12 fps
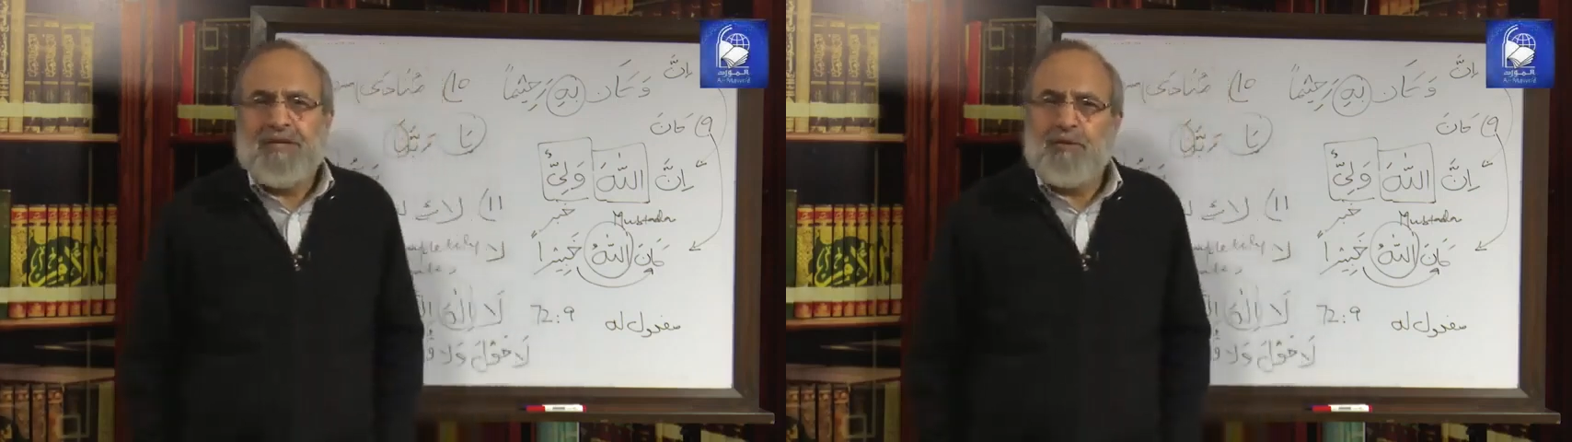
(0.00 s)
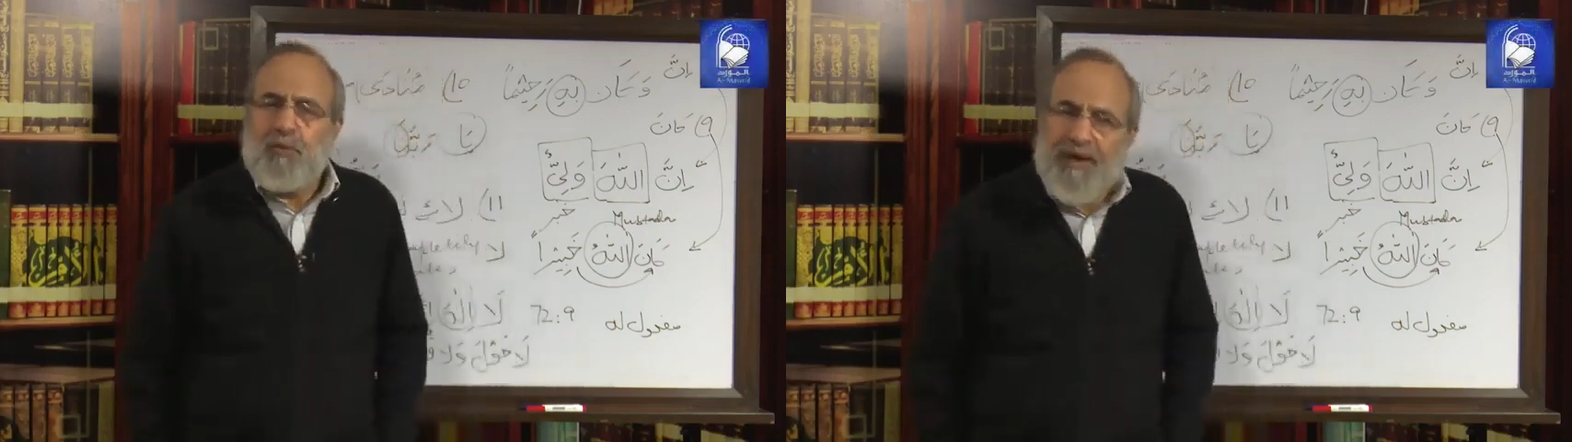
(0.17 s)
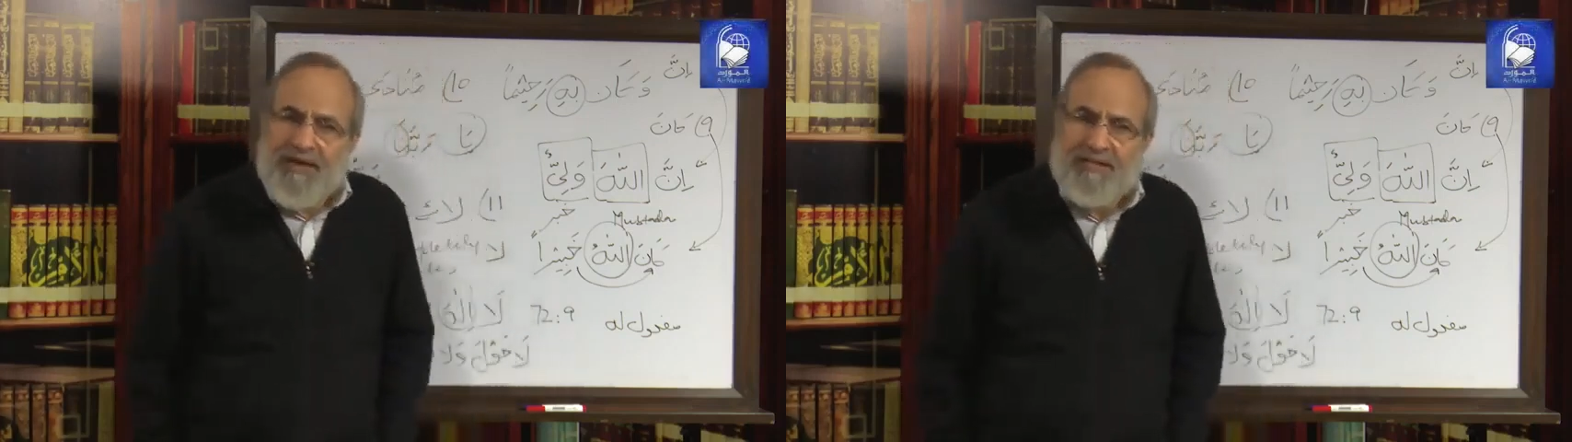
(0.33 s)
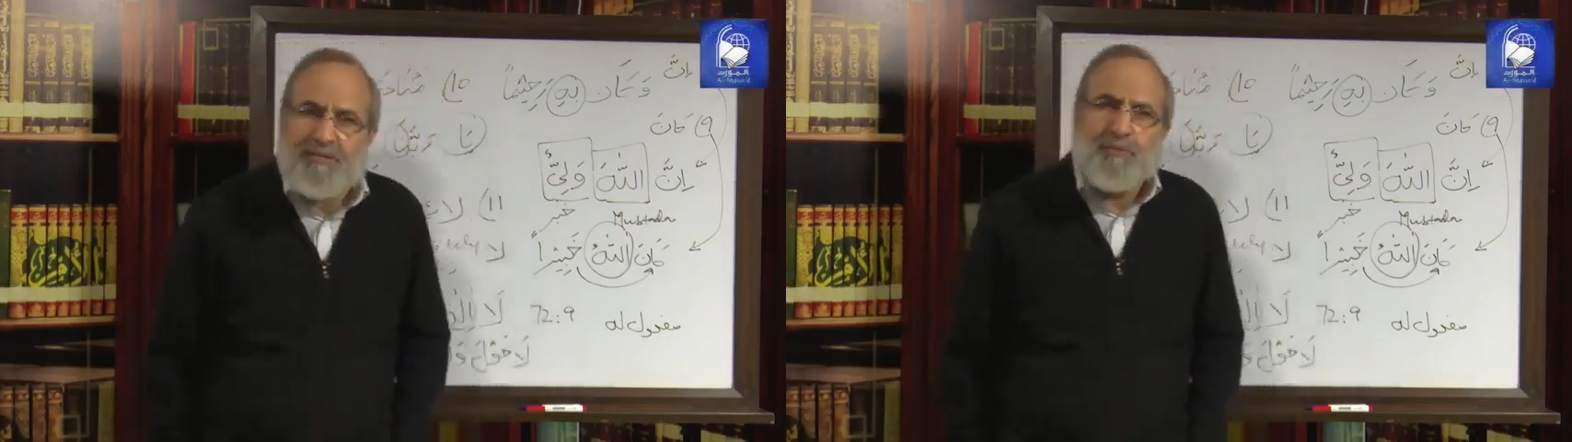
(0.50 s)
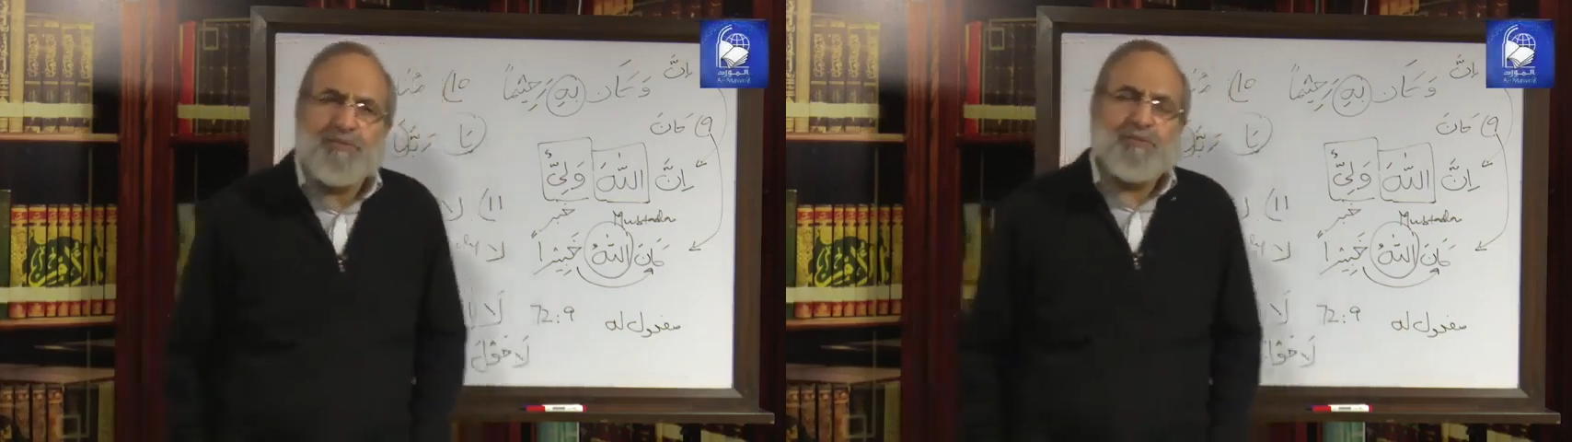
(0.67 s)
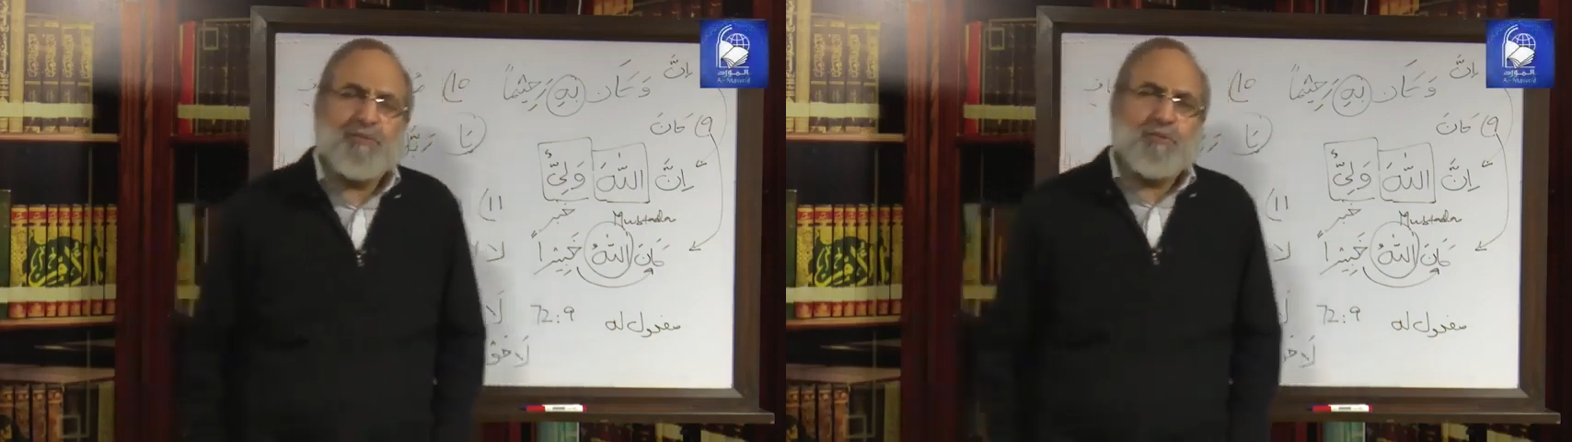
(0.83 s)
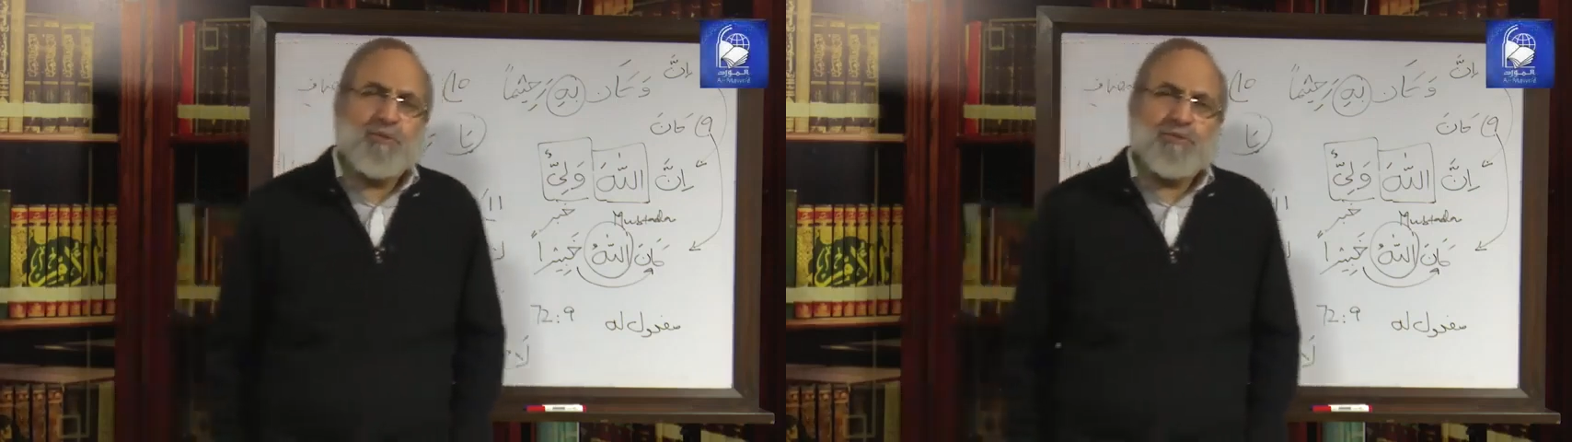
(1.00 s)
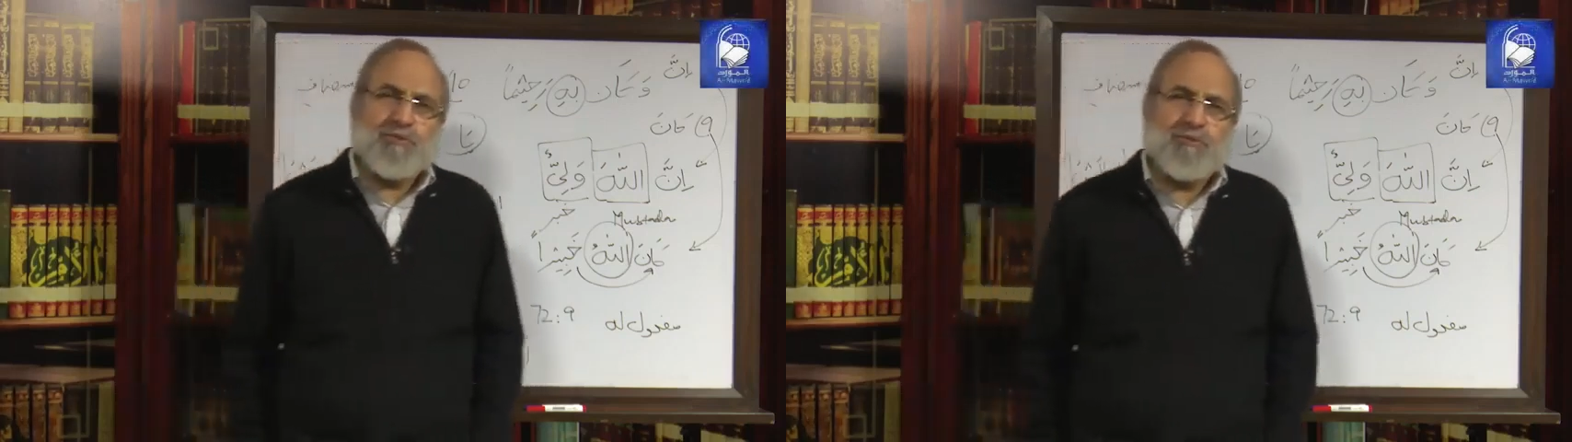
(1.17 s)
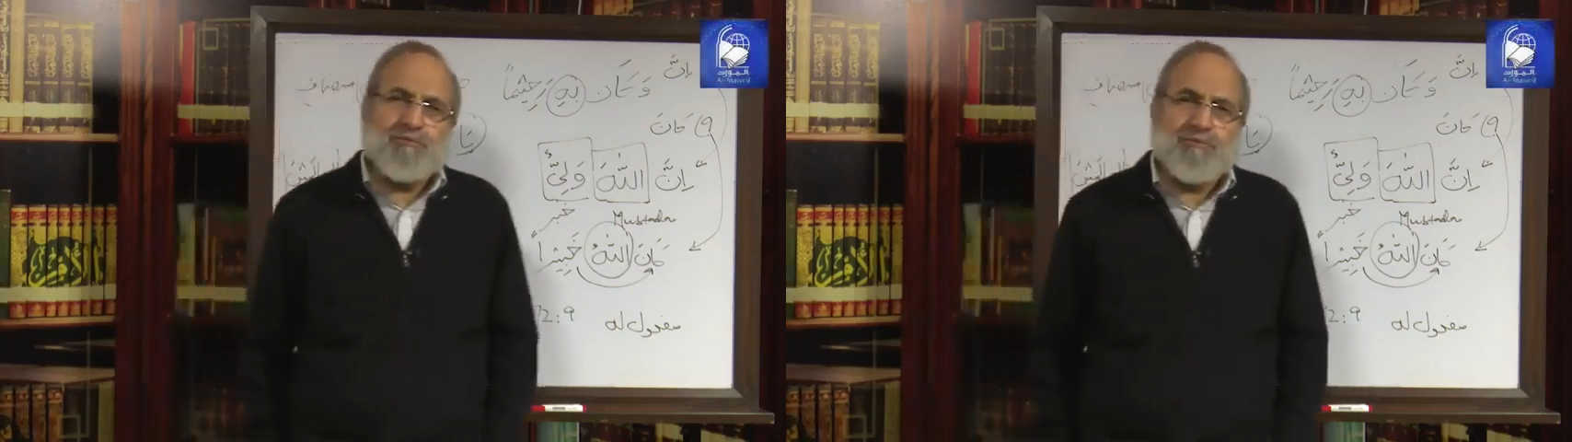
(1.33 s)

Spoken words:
acquired as a consequence